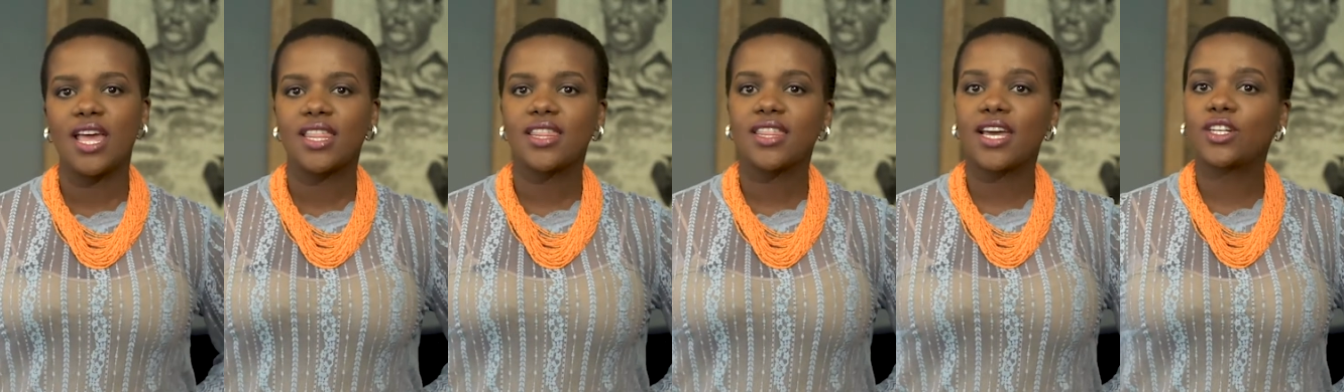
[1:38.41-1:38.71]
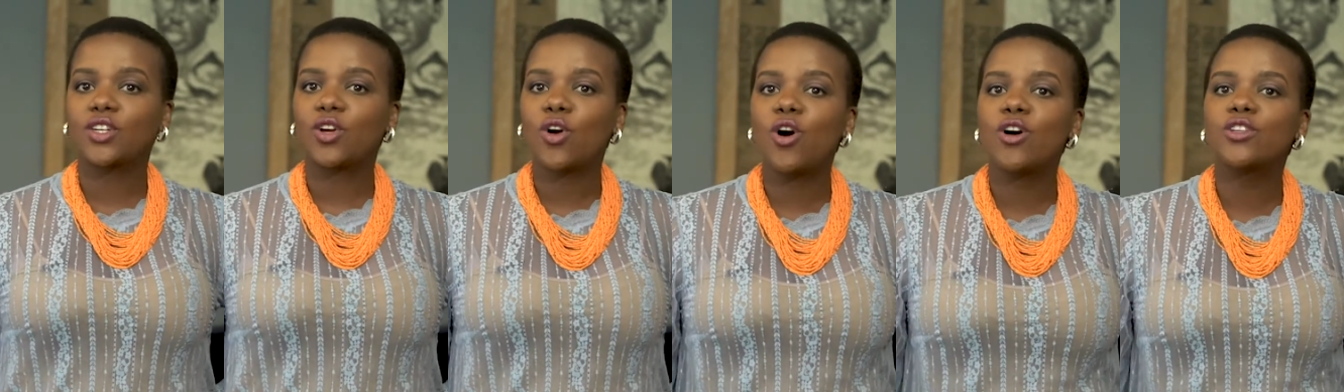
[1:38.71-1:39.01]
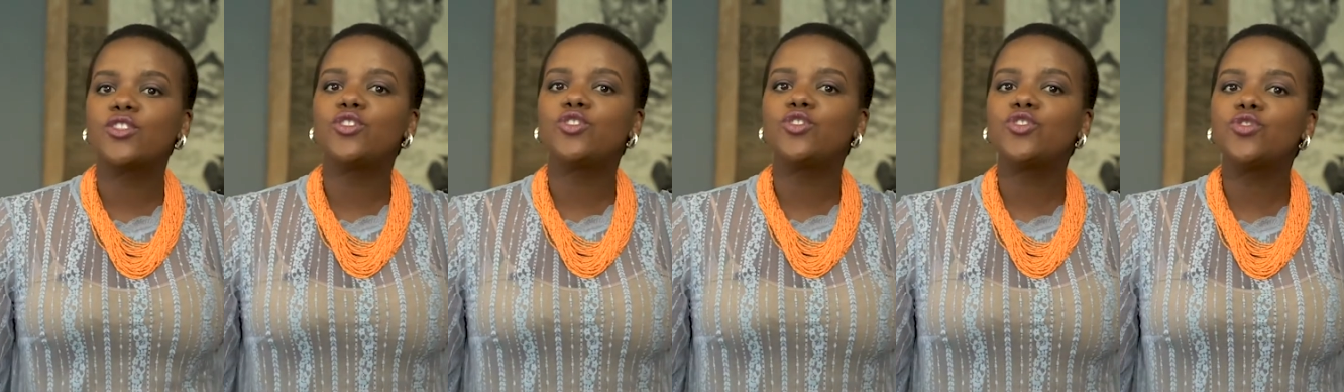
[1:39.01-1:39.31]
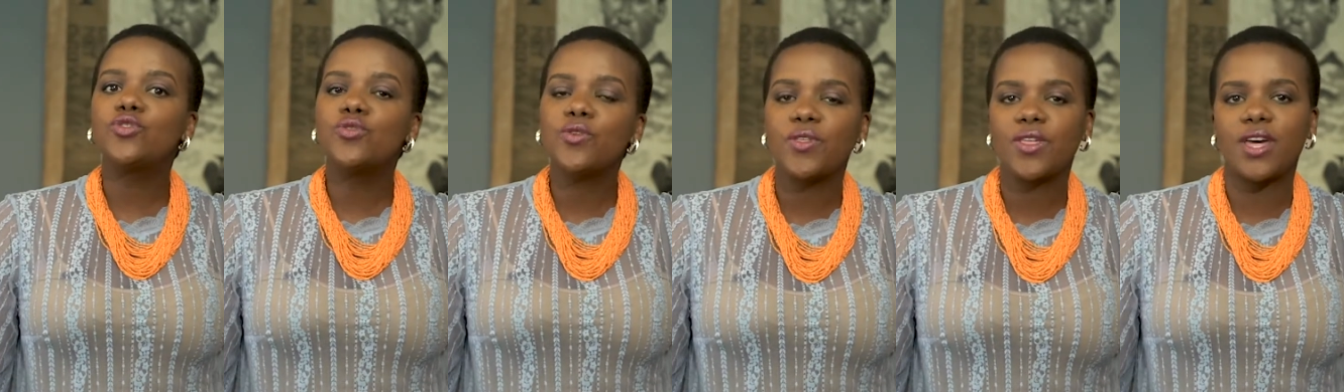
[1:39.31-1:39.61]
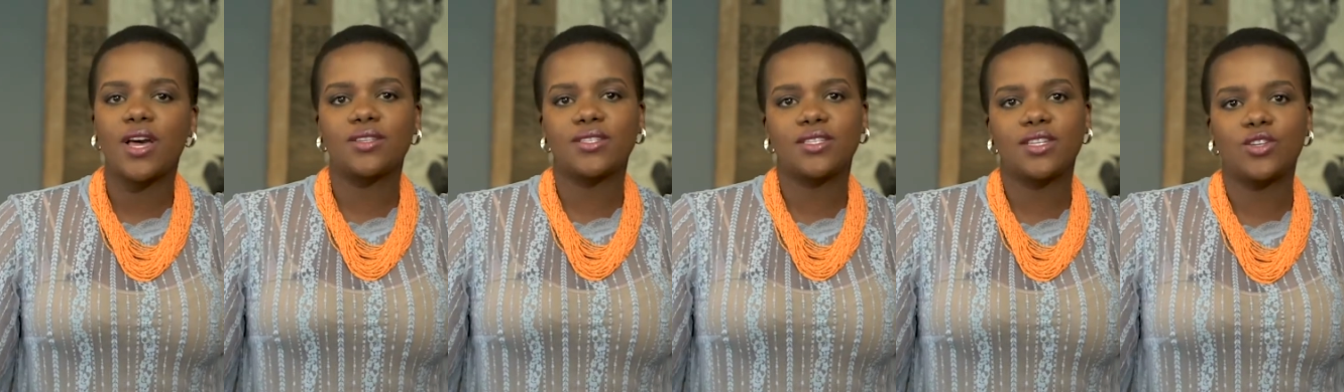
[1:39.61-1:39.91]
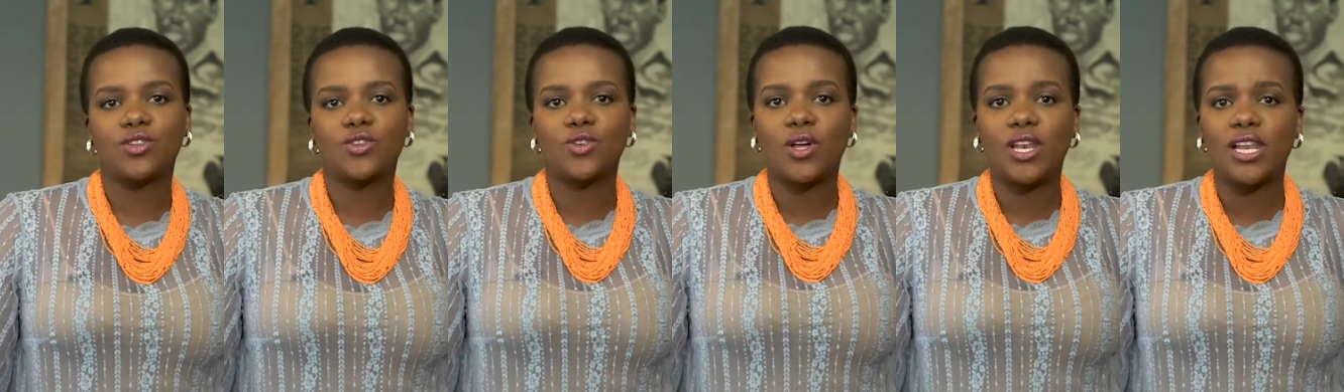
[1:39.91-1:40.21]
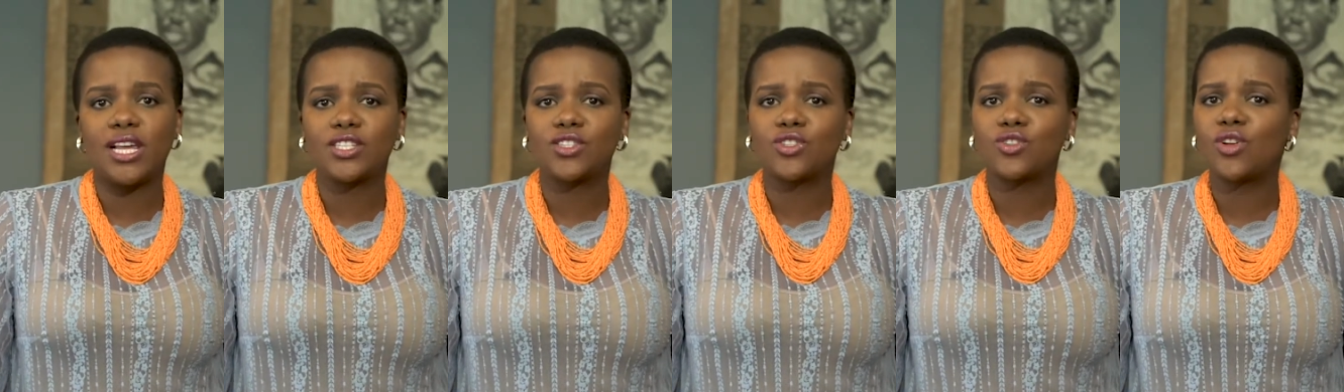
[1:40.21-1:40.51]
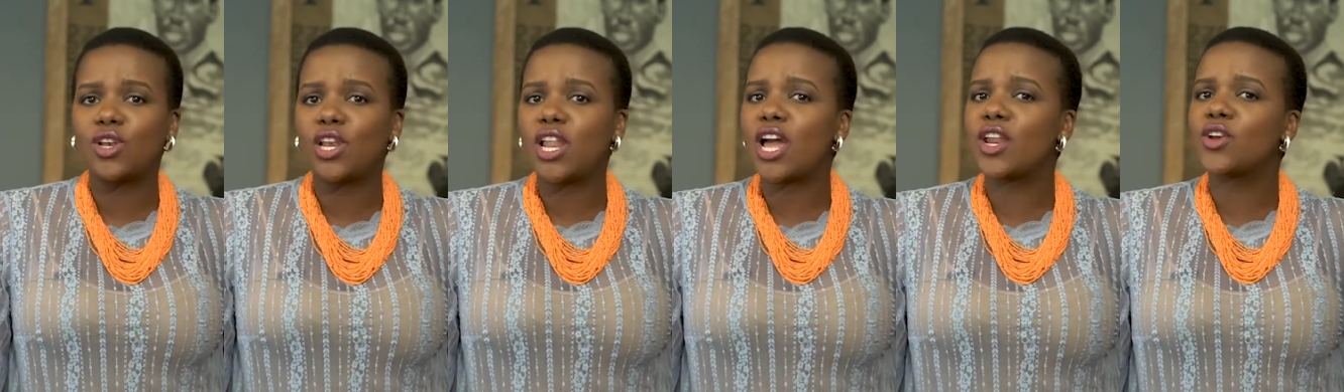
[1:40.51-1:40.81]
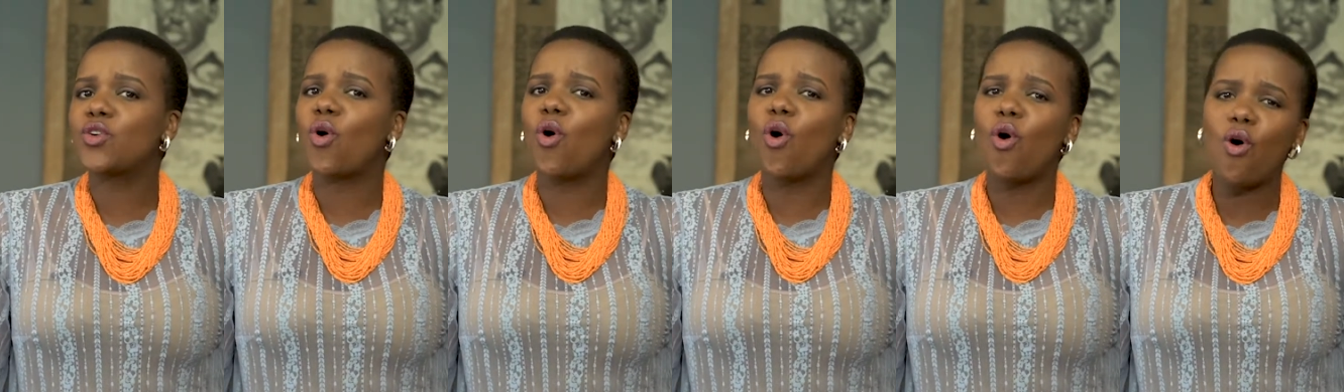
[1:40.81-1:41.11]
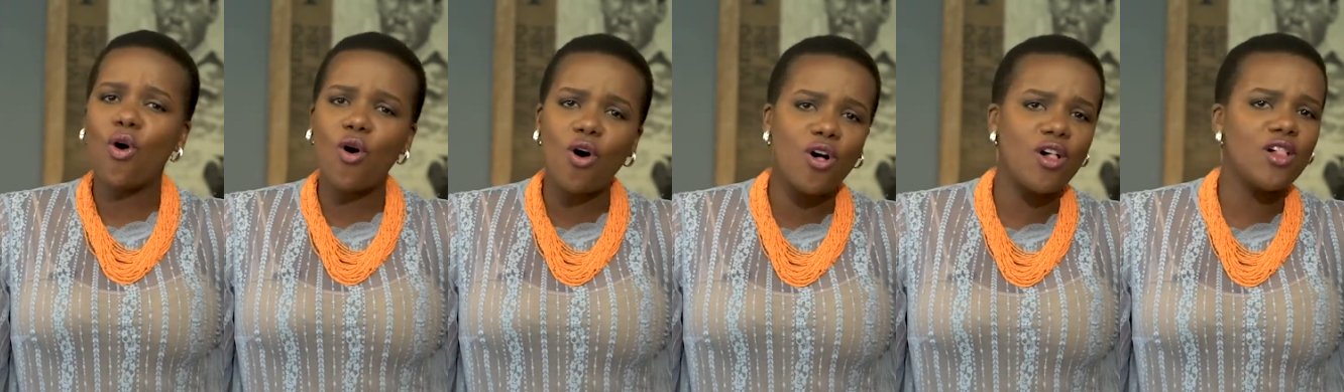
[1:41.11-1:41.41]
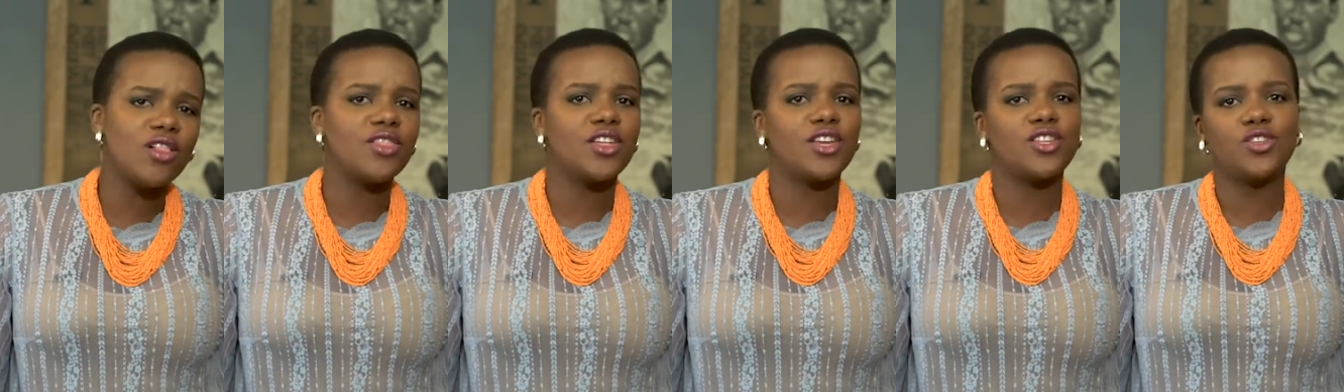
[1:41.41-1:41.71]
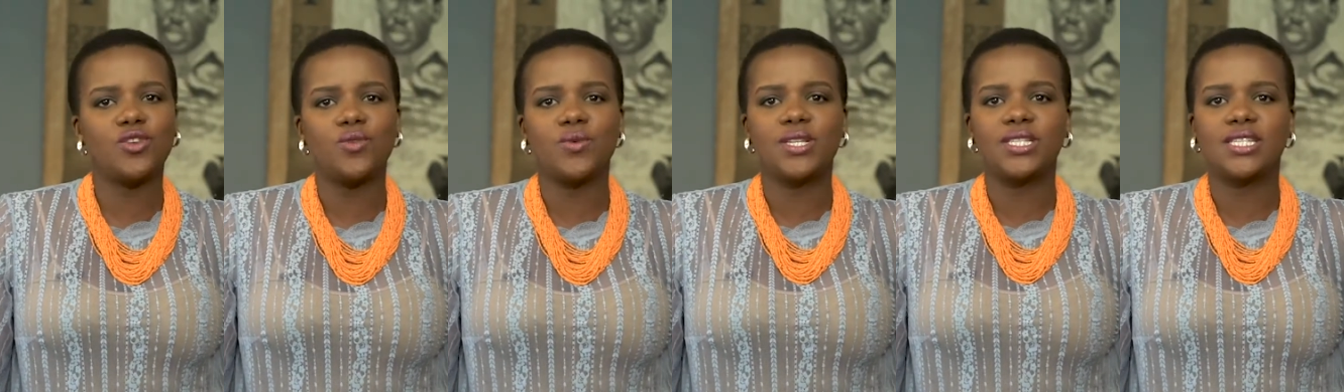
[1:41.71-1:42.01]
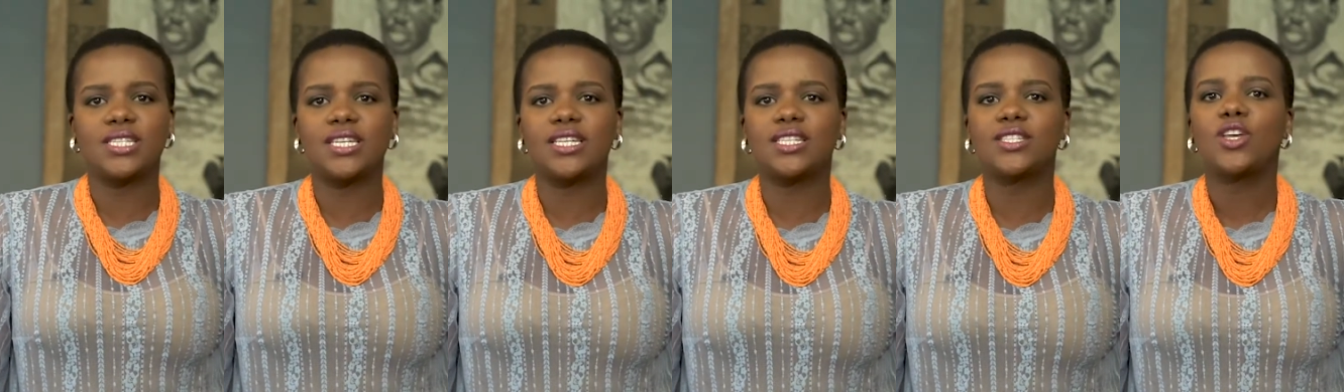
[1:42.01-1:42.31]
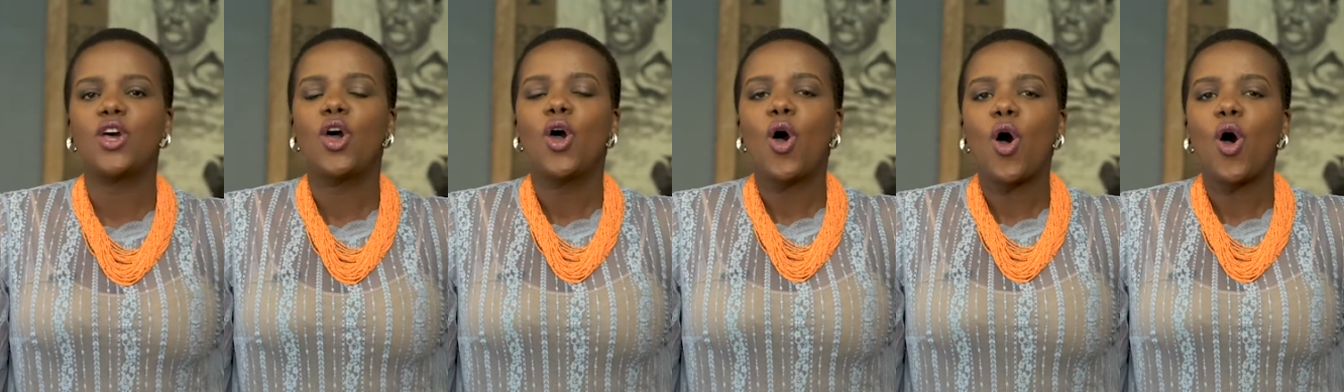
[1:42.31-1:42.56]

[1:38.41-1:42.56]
that costs $2,000 to learn all the nuances